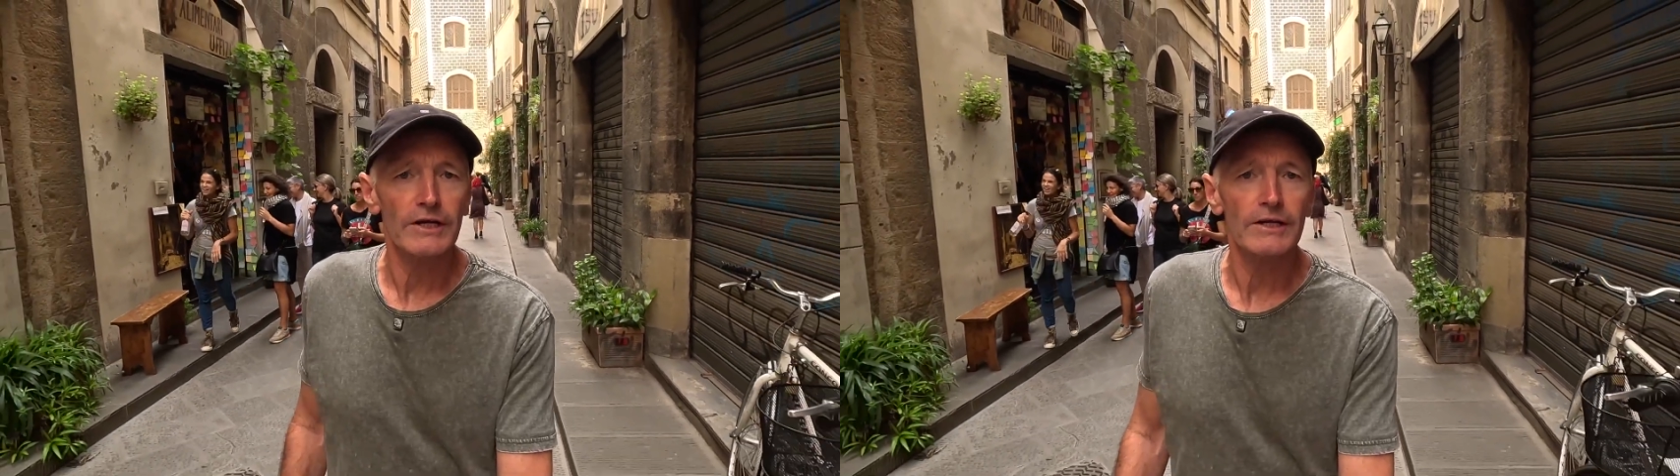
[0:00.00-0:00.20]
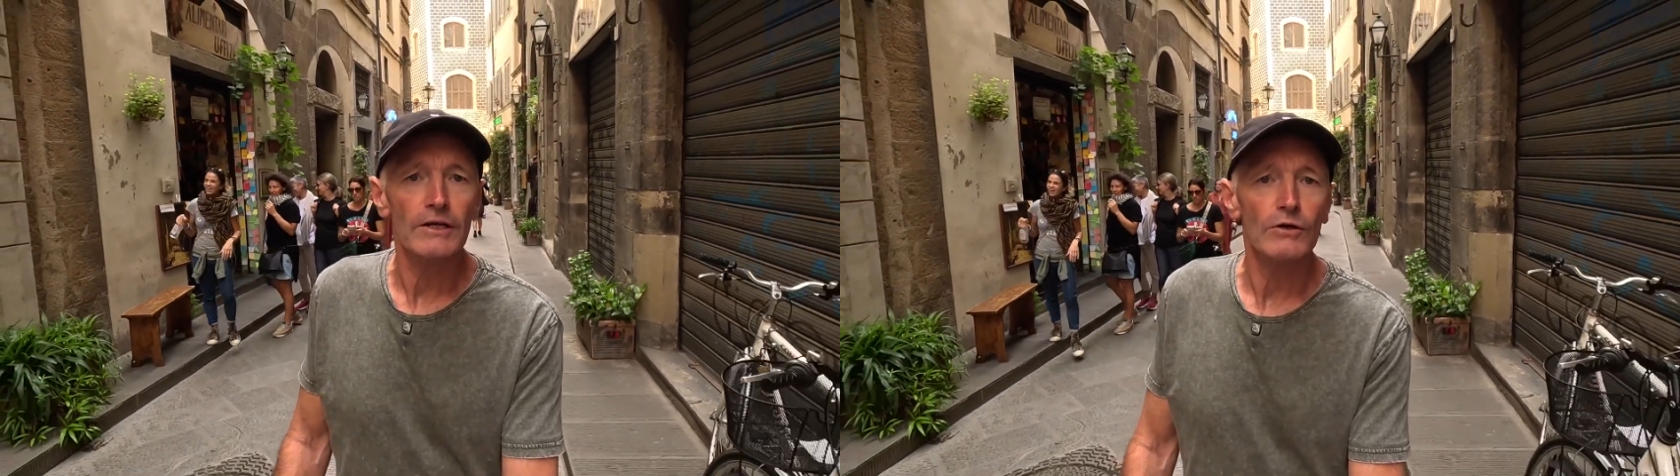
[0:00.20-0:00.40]

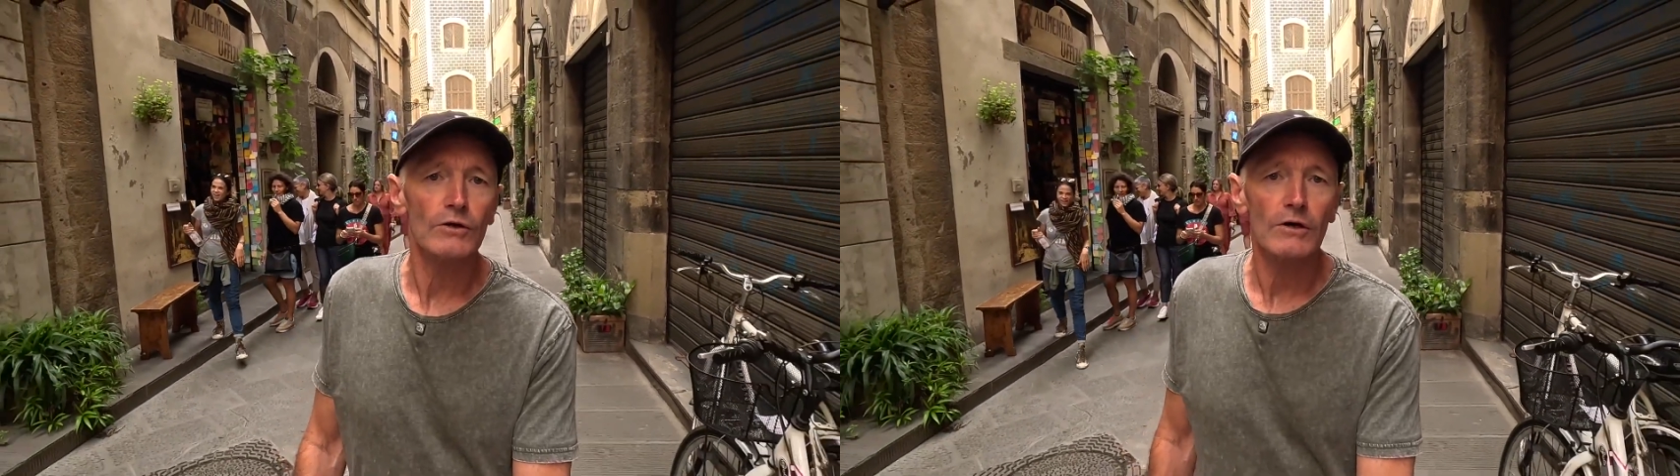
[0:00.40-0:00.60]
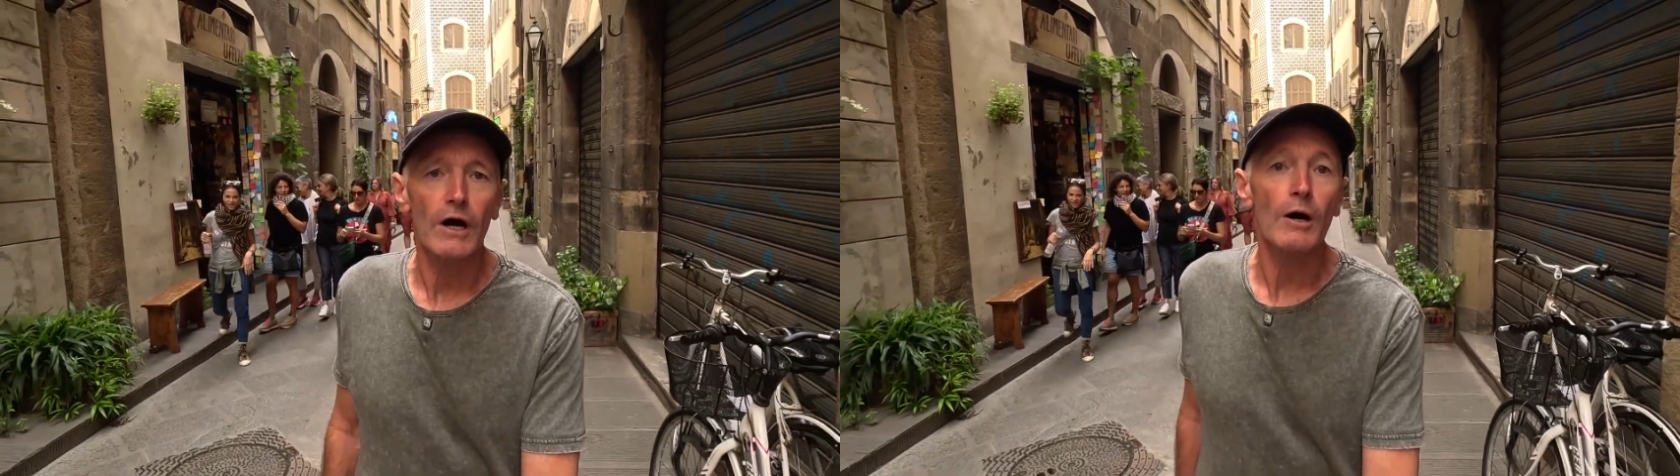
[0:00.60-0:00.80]
in
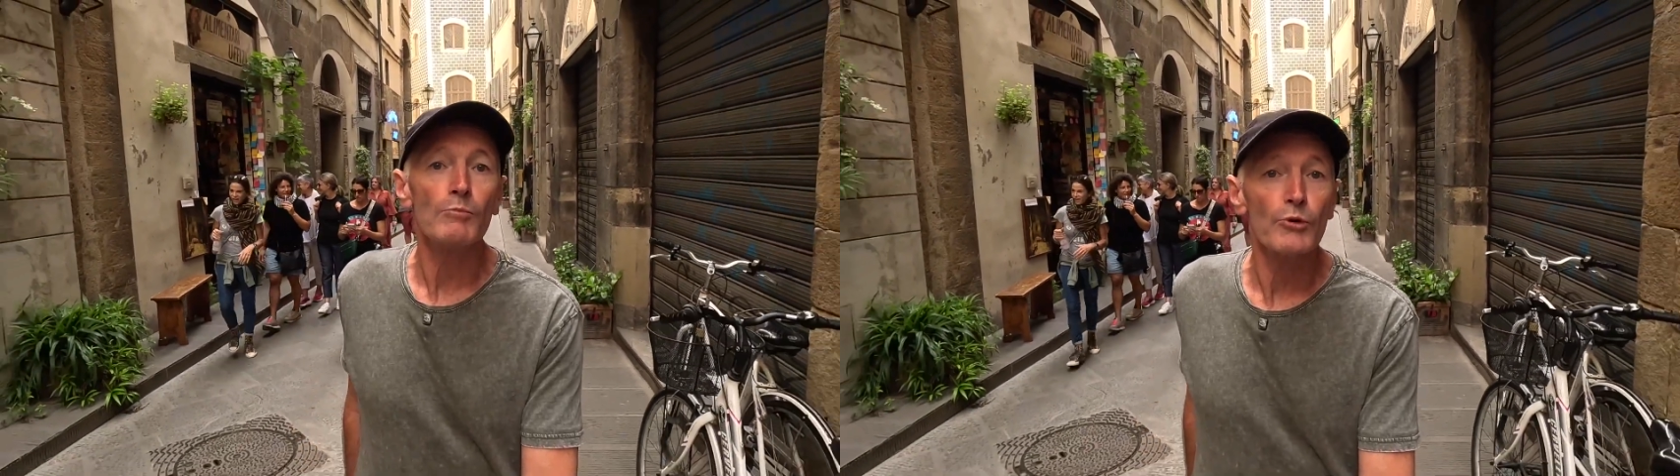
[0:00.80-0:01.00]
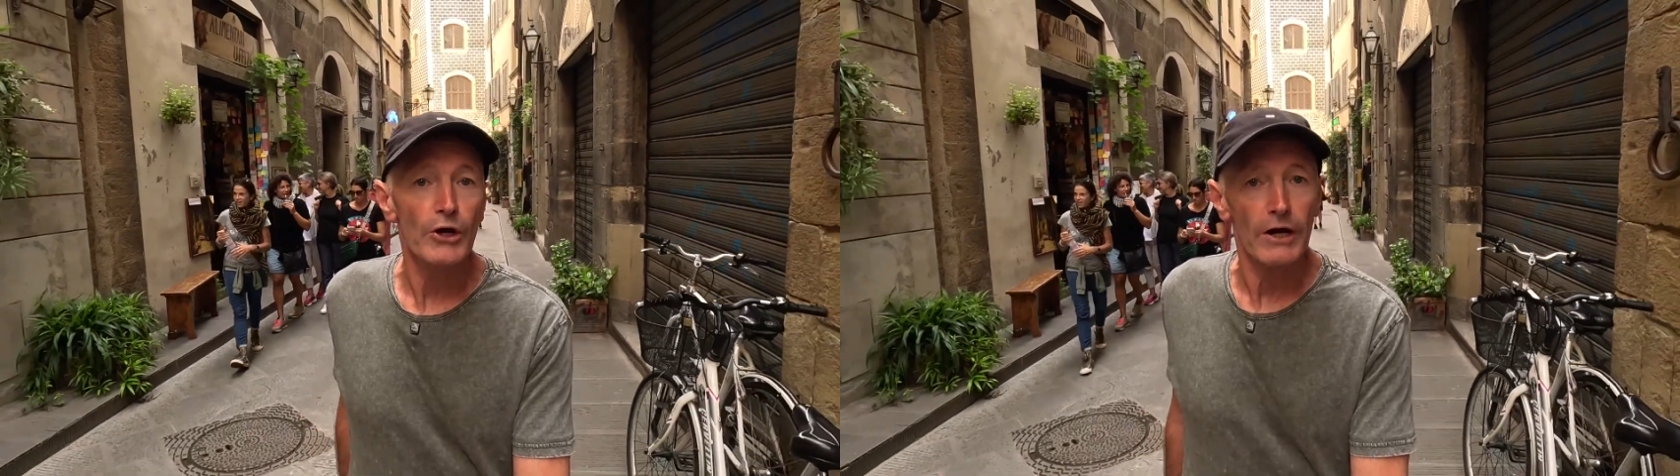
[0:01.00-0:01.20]

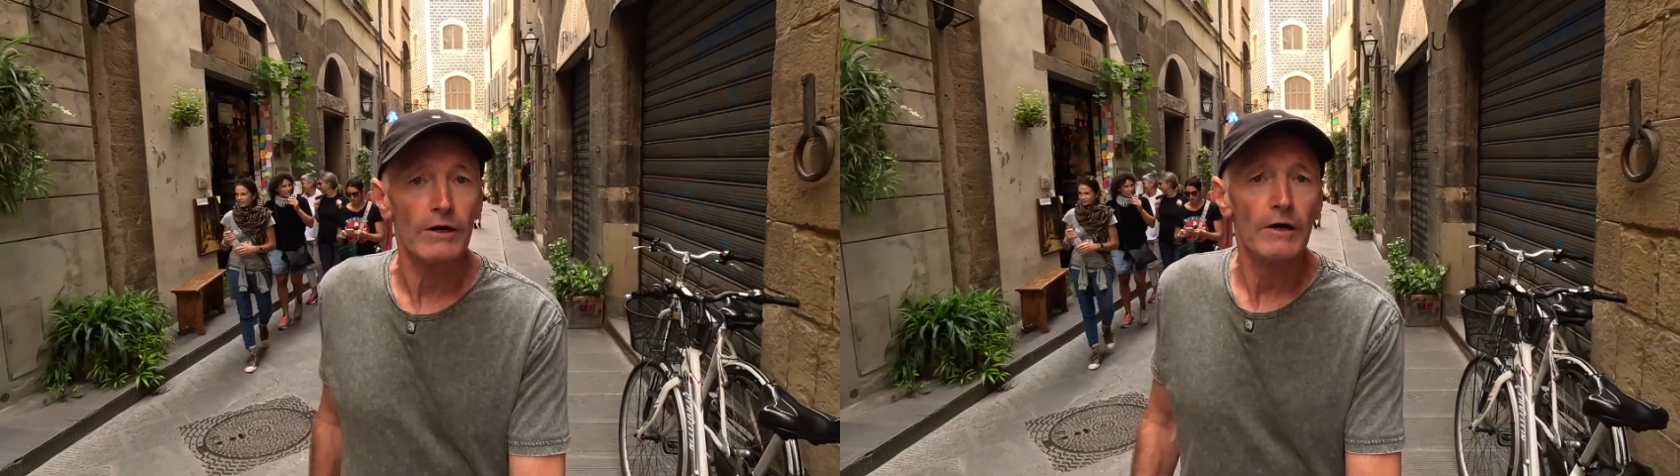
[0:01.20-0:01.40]
Umbria.